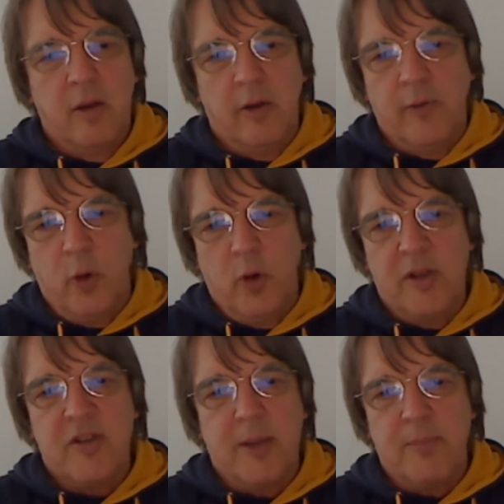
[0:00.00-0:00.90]
of all
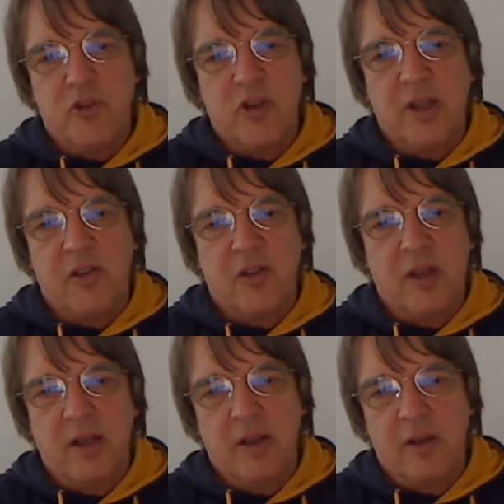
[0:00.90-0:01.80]
the subjects
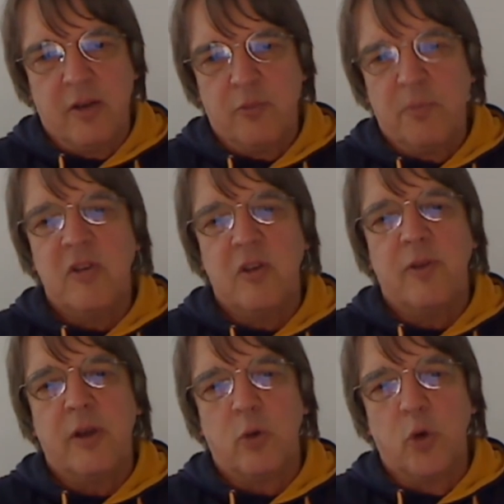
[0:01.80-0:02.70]
in a
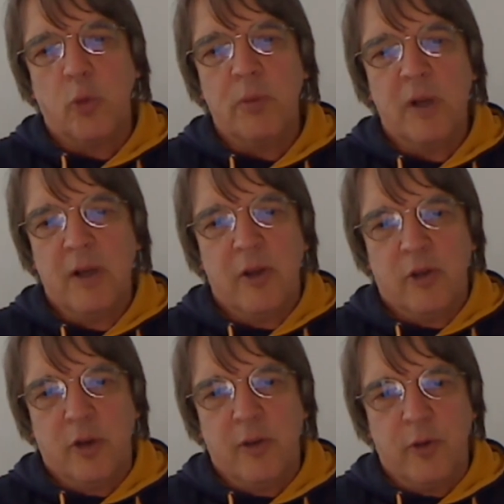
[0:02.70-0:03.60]
specific group.
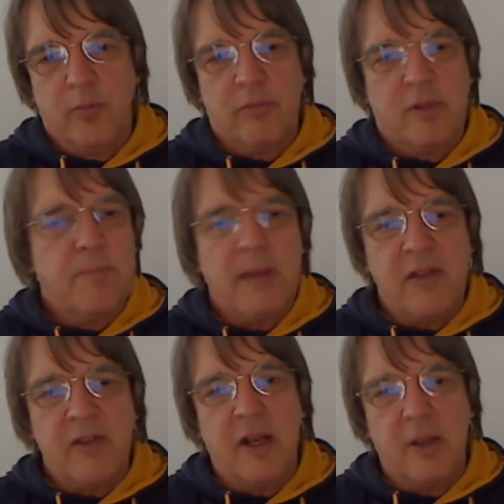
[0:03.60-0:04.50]

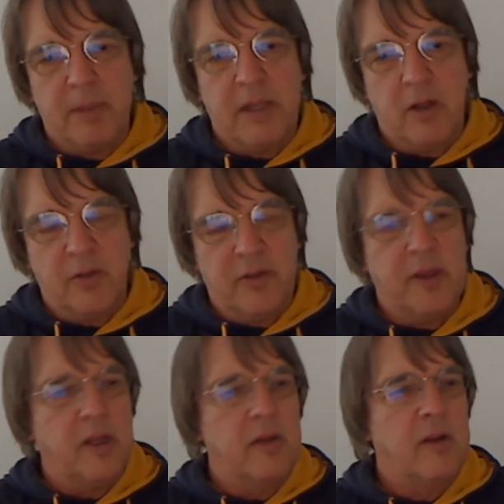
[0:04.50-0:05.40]
Depends a little bit on
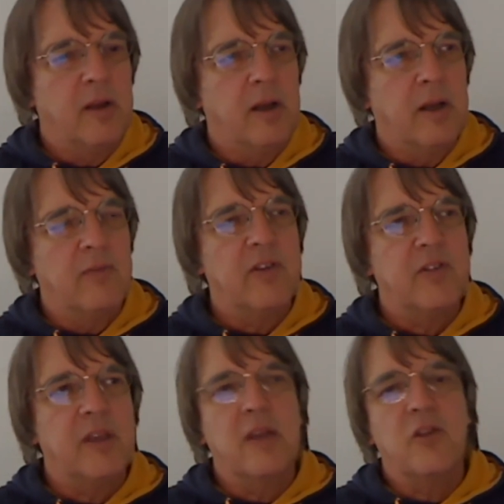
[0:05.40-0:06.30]
the
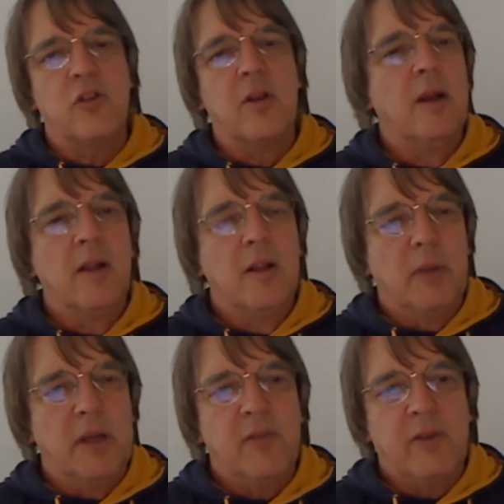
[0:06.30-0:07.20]
investigation,
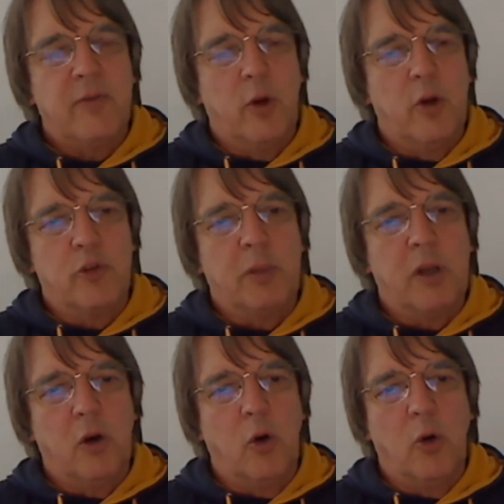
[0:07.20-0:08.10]
but if it falls
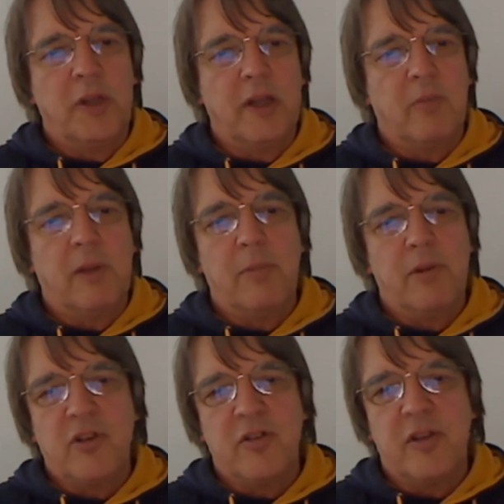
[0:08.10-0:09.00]
below, then it will be
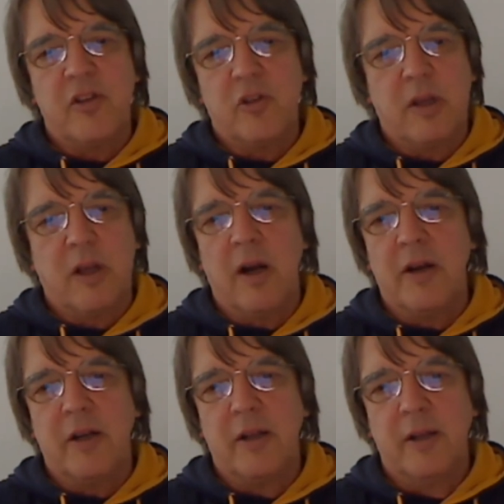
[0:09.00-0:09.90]
just
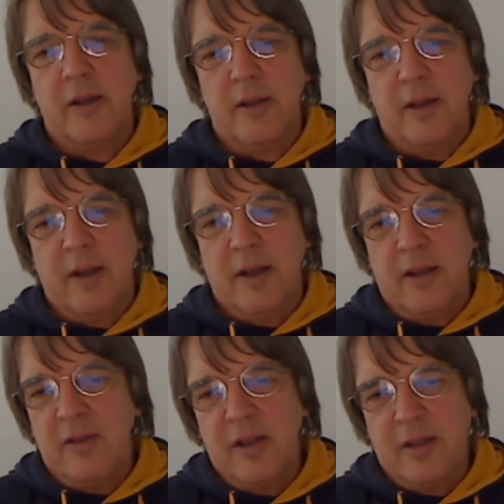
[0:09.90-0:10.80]
disregarded. And
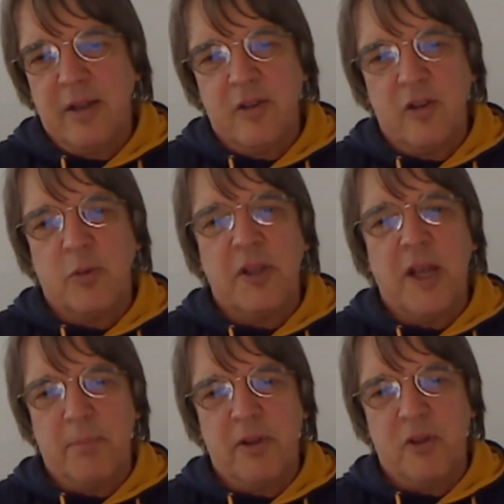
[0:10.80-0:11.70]
I think this is what
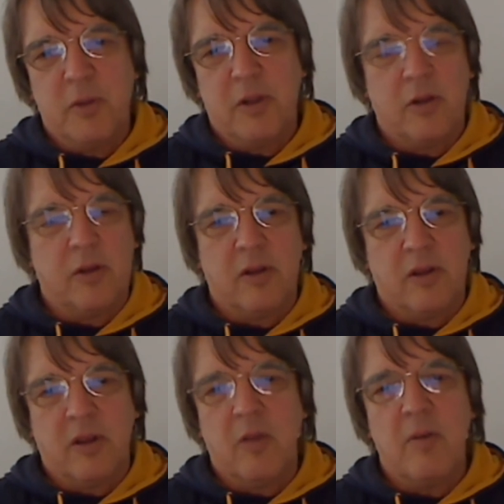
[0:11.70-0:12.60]
happens with
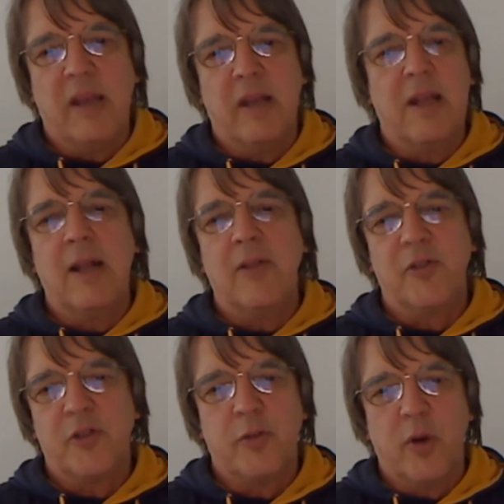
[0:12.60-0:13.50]
the ragged
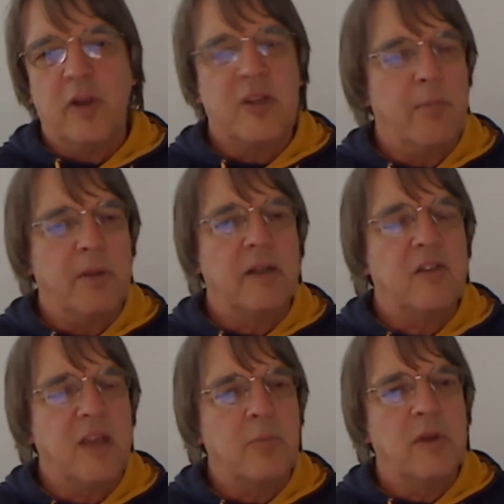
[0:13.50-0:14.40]
ends. So for example, at the
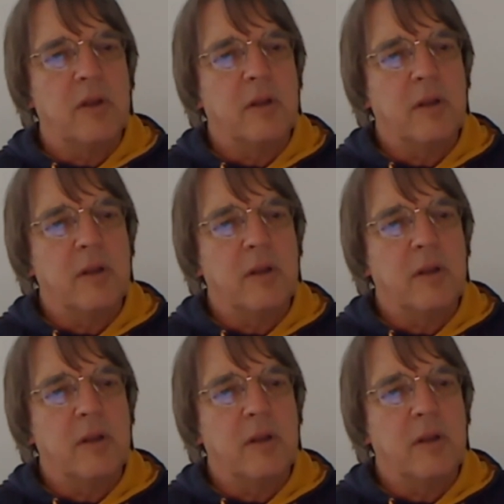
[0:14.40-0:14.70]
same way,